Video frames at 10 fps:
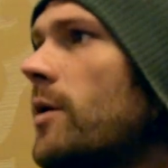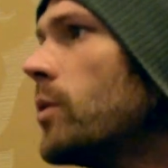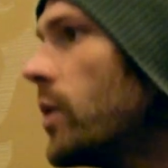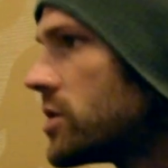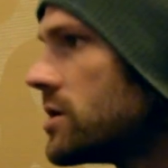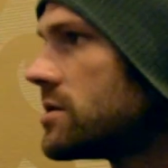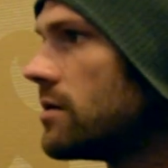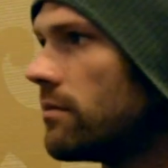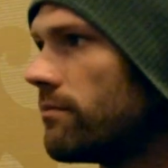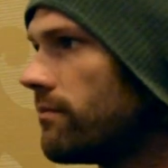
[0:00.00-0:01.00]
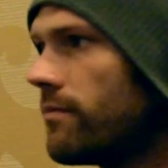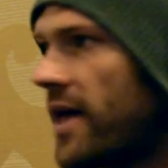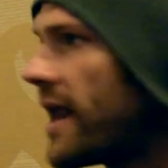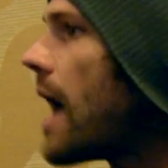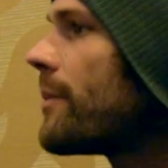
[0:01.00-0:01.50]
wishes
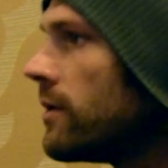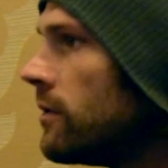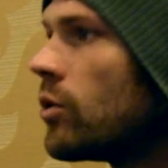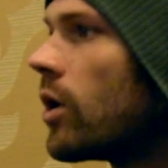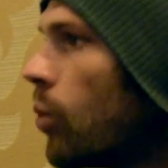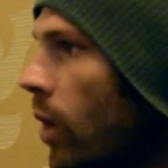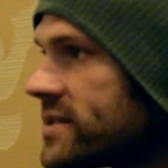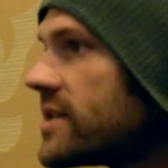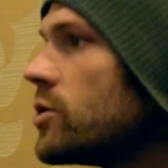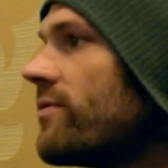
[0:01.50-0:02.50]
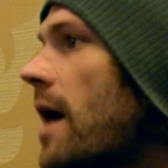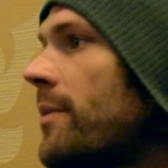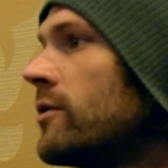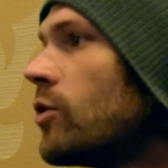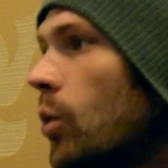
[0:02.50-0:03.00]
that happened, or wants that to have
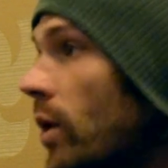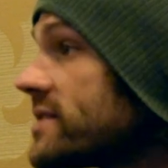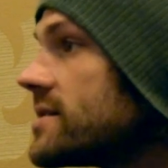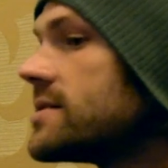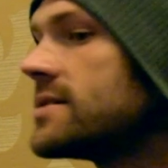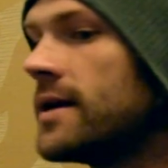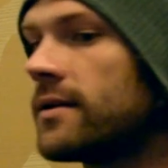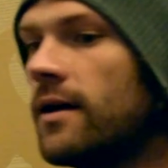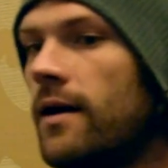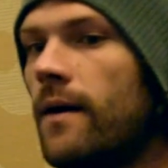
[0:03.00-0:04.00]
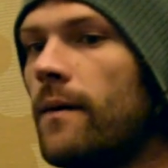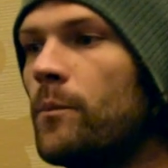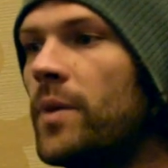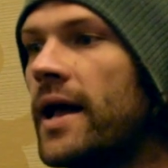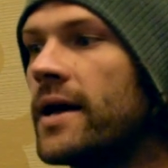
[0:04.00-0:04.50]
happened, or wants to see it.
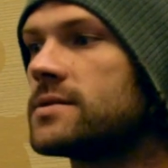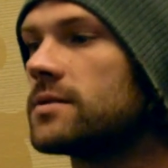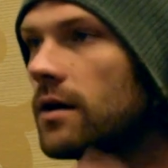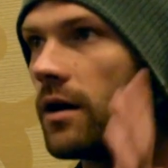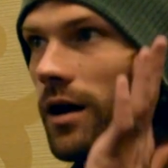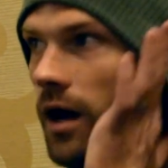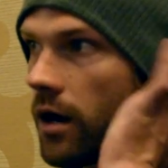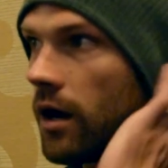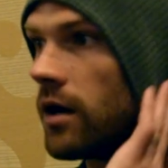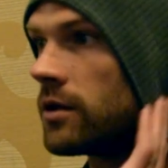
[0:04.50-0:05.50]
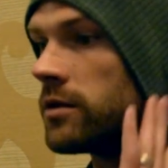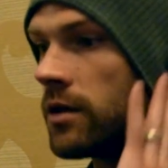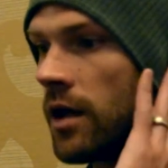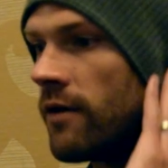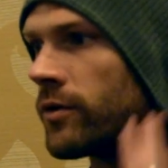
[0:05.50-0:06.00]
But as a
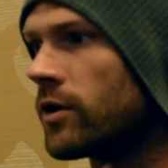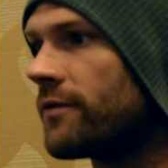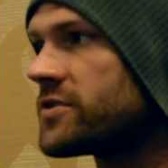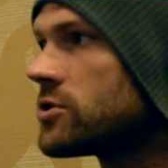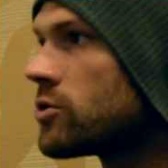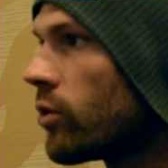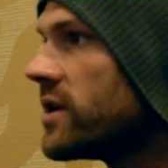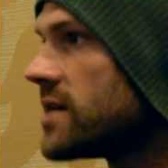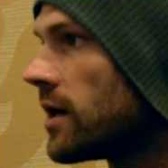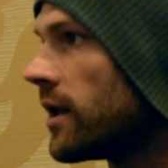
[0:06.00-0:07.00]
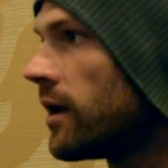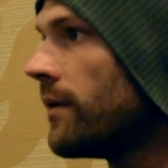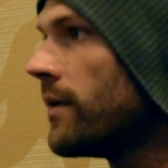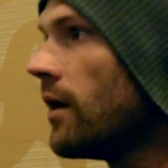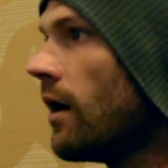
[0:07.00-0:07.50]
lover of storytelling,
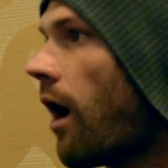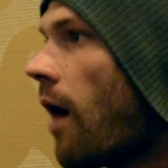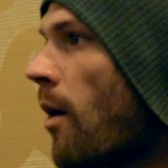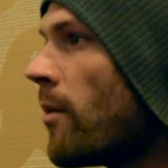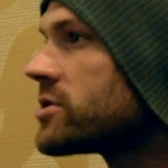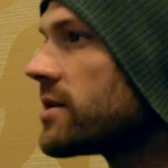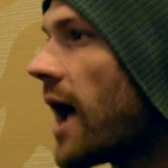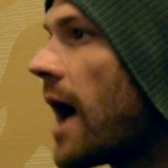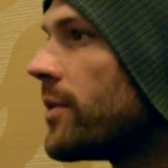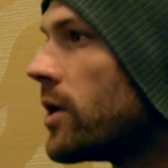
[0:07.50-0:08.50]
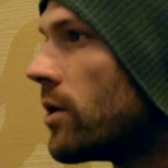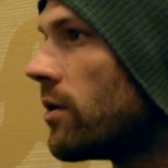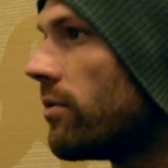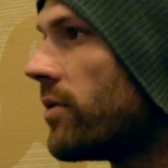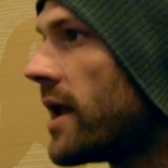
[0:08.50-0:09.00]
I'm almost
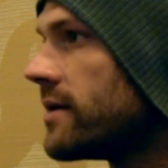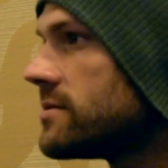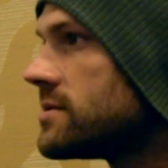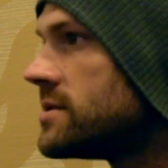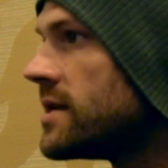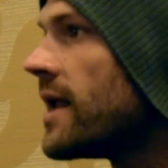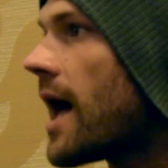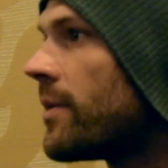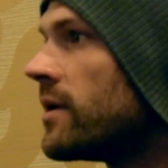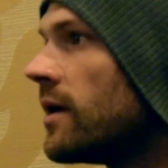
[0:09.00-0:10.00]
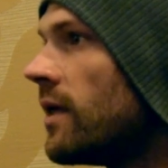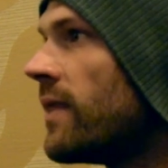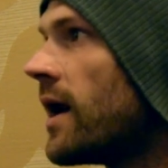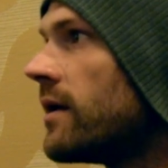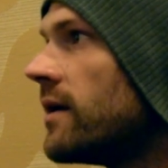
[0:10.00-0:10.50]
happier that it didn't happen and
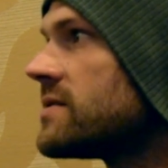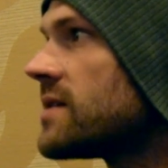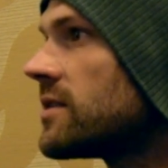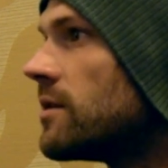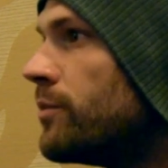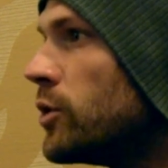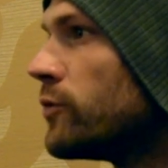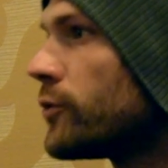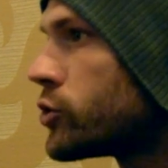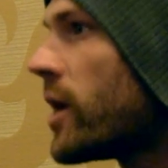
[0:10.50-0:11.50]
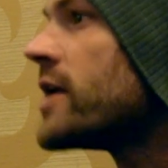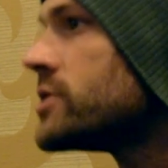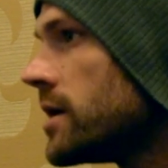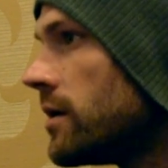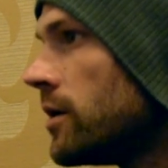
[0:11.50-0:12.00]
that it's like the beautiful
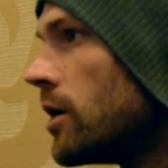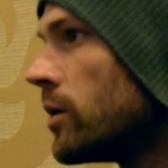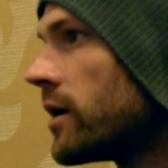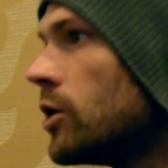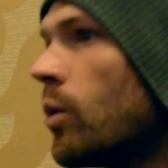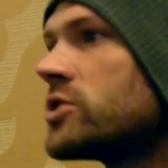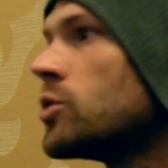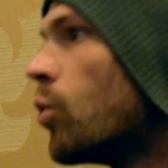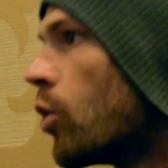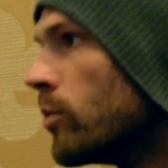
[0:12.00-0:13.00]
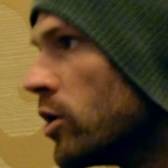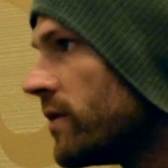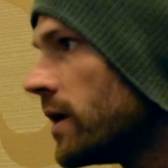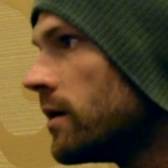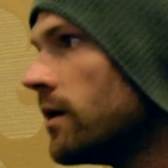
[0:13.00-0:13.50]
tragedy. Like you watch a war
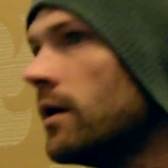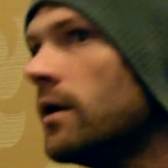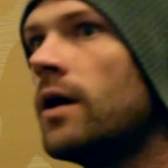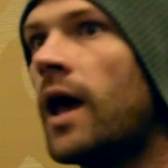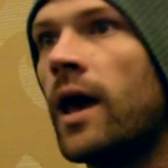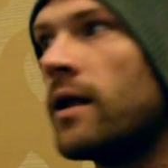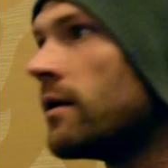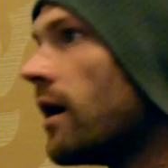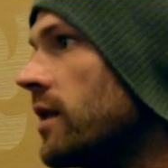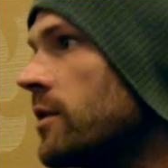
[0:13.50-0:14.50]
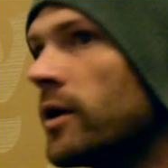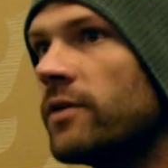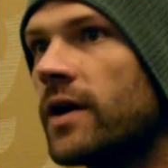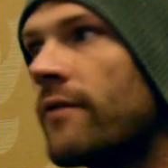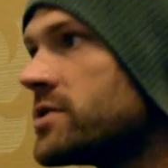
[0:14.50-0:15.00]
movie and in the middle
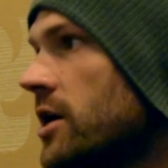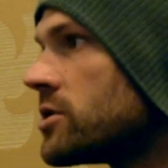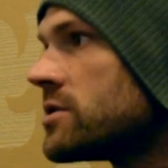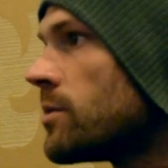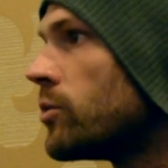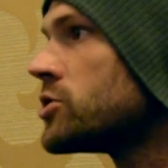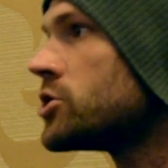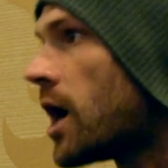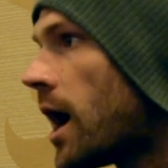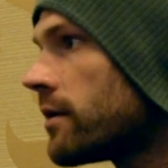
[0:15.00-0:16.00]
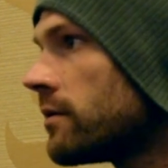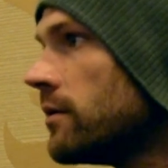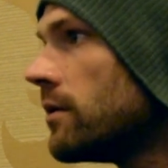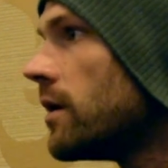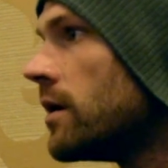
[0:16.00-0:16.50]
of a conversation someone's shot
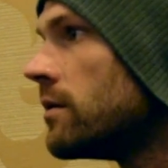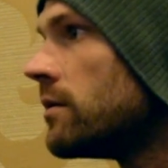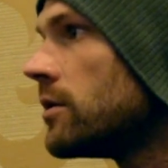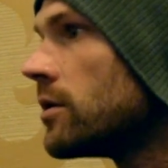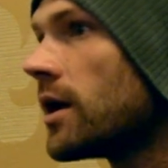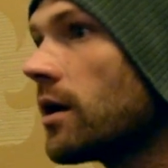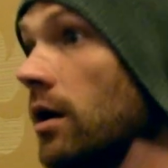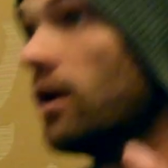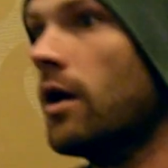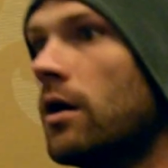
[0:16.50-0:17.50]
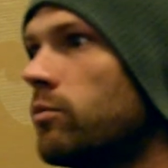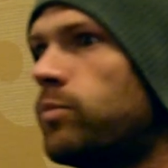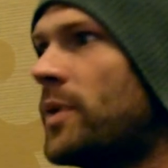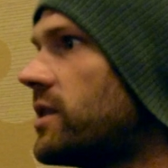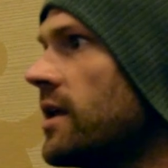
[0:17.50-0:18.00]
and you're like,
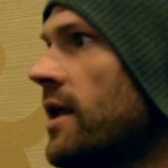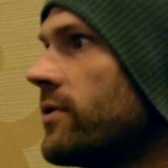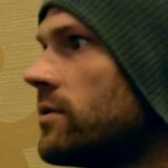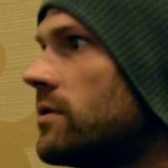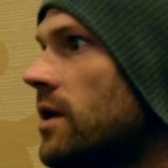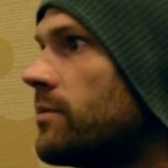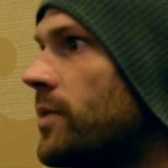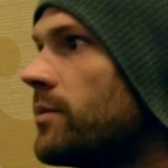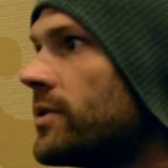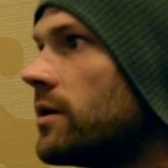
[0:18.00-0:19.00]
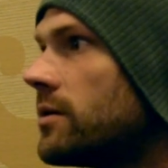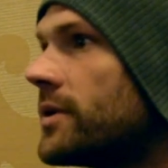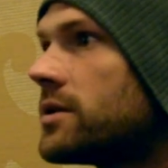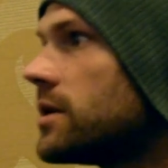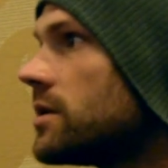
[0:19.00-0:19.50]
but they never did,
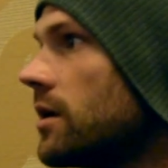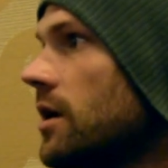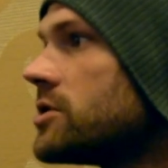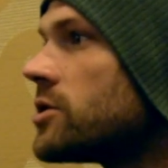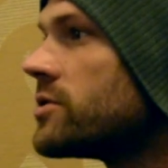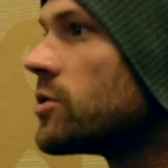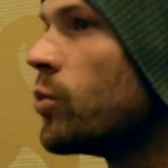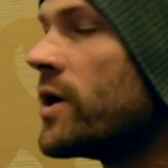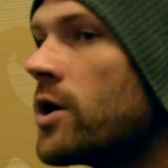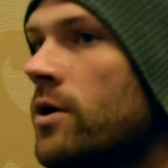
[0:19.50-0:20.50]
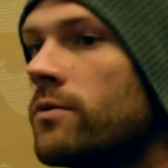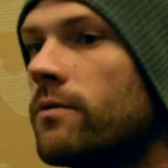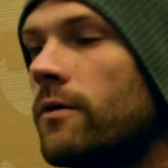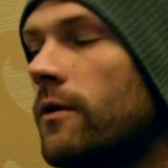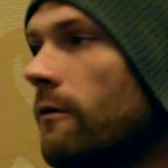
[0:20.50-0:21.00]
so there's a weird
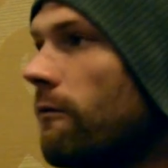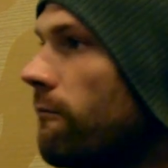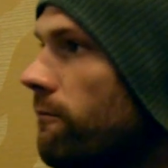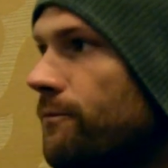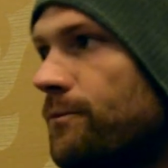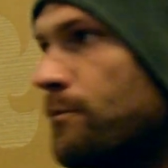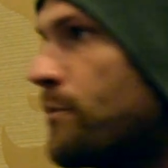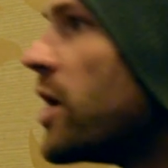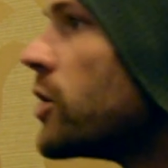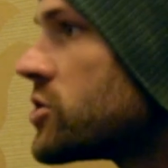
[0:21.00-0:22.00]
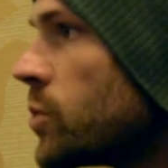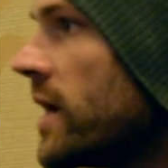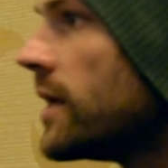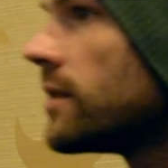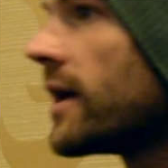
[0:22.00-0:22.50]

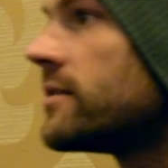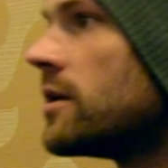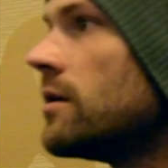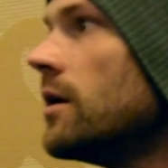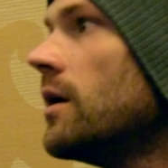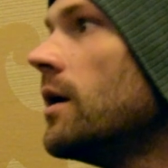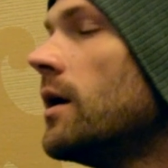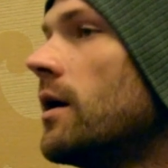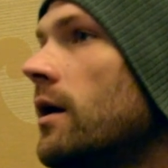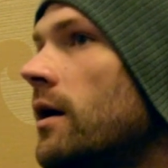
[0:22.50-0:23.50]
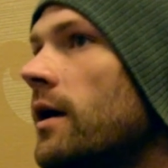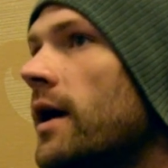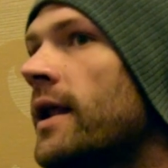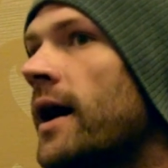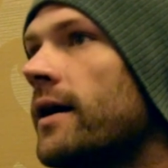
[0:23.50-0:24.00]
bittersweet,
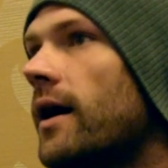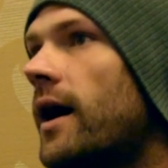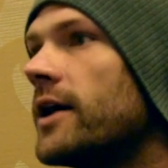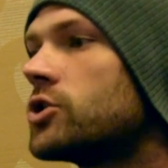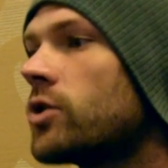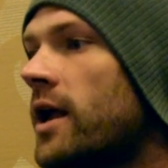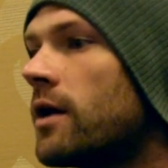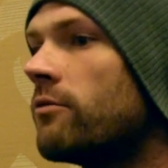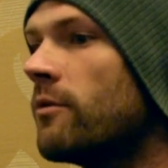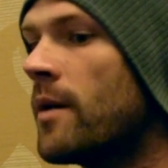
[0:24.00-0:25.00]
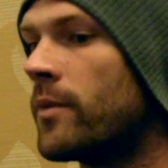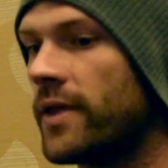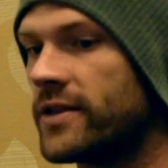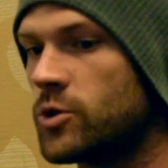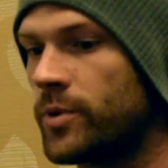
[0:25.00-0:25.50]
and I try to remember
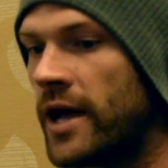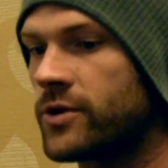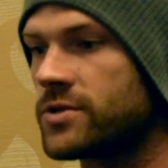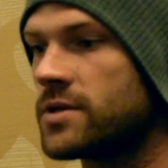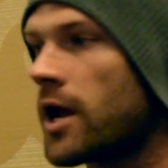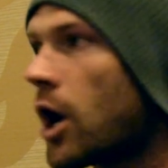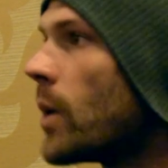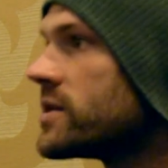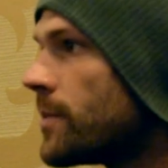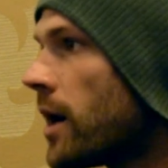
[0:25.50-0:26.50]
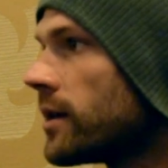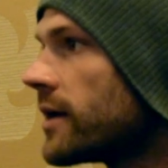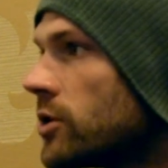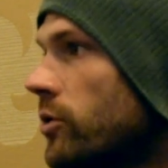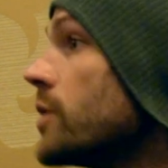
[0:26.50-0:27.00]
that Supernatural is not always about
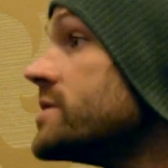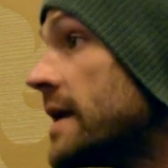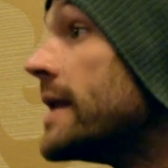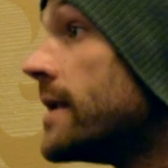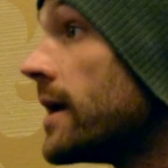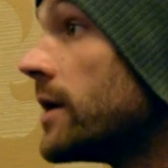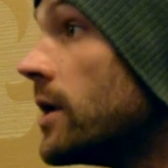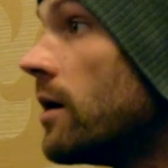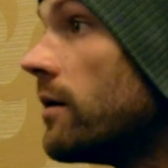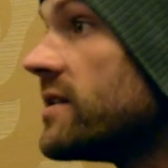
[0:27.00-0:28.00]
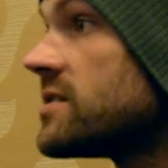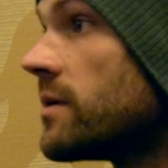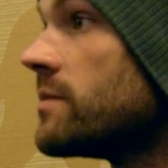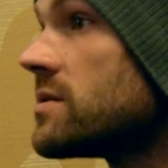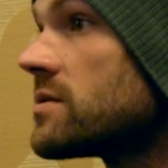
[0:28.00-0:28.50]
like the rosy ending, and
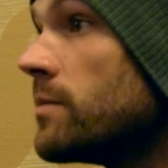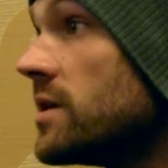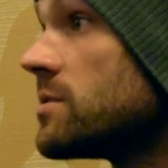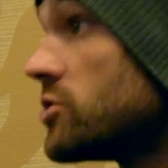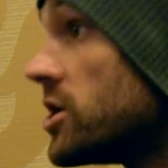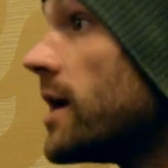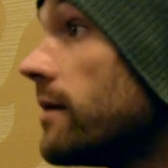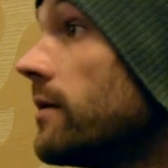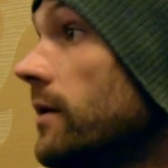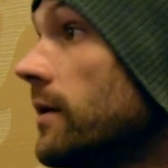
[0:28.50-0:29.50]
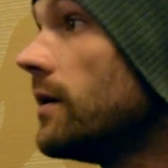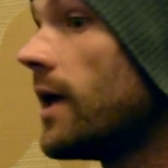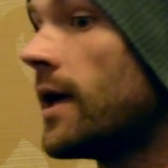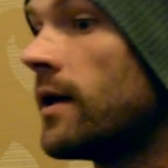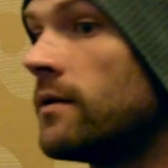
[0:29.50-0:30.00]
sometimes there's going to be some shit
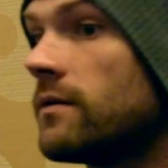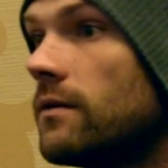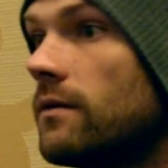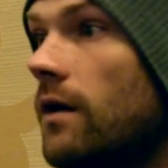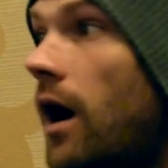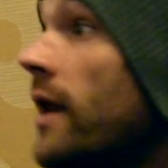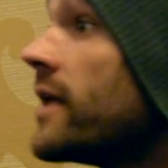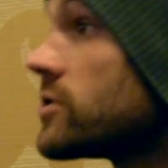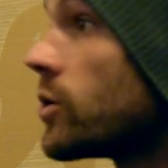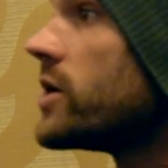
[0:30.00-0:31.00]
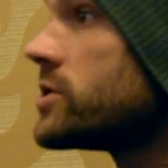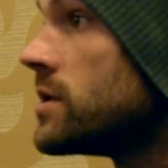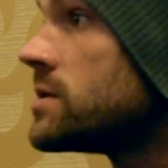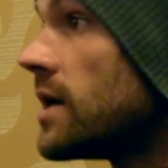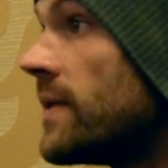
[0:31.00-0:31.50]
and unanswered
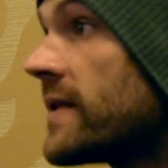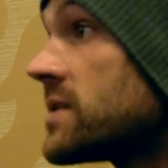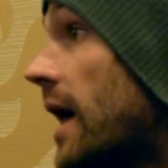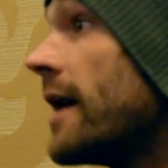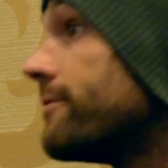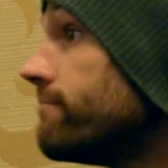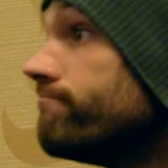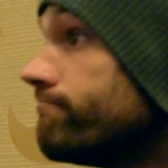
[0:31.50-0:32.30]
questions, and that's life.